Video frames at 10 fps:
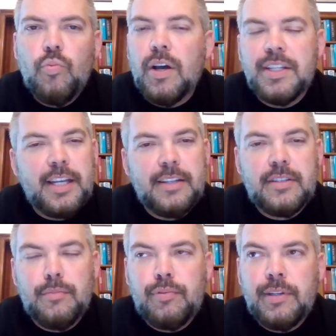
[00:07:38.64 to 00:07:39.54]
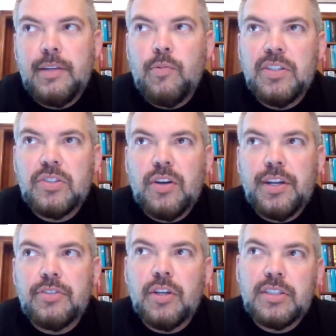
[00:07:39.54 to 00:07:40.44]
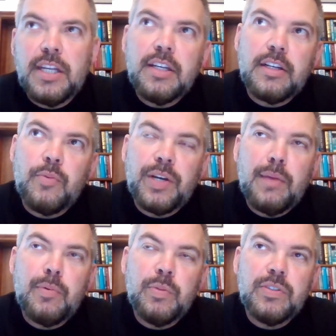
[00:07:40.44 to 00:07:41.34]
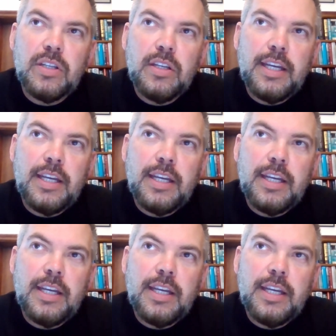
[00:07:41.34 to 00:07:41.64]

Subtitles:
Well, yeah, it's completely one-sided. So technically what happened was